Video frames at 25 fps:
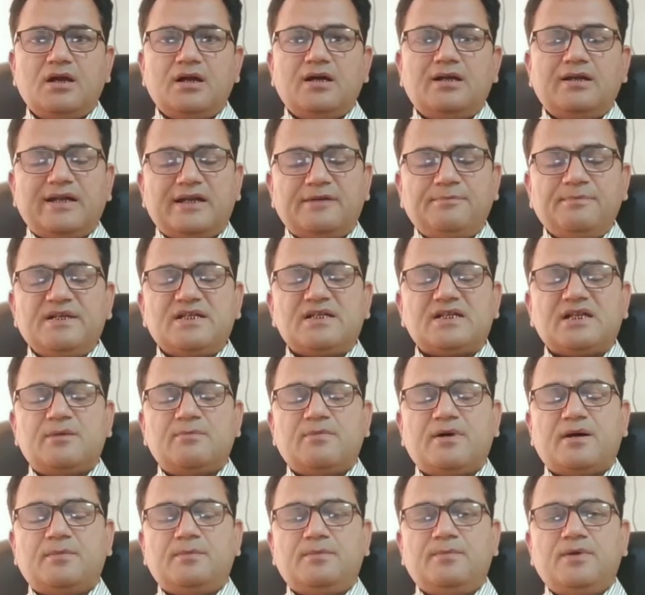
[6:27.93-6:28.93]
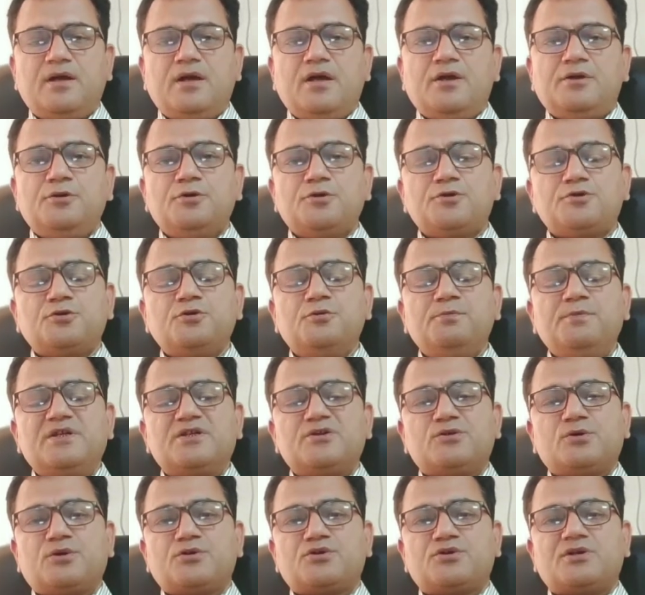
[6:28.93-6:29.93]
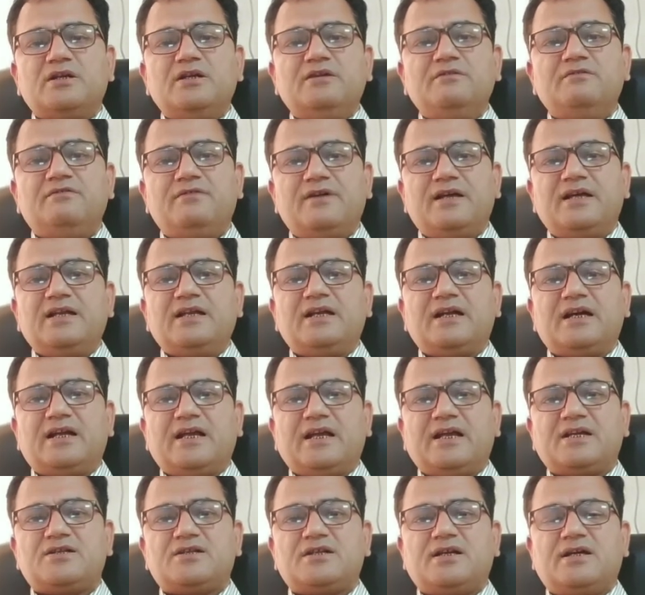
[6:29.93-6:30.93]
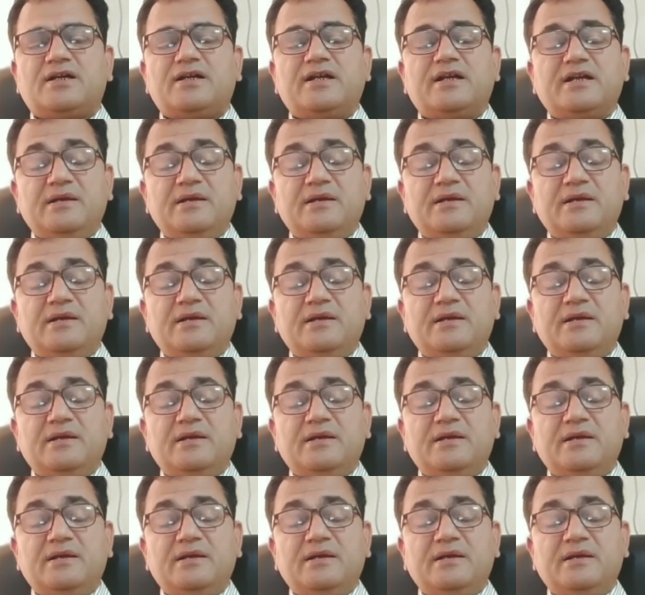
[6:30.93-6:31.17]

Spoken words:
Let me sum up. You should be socially well connected,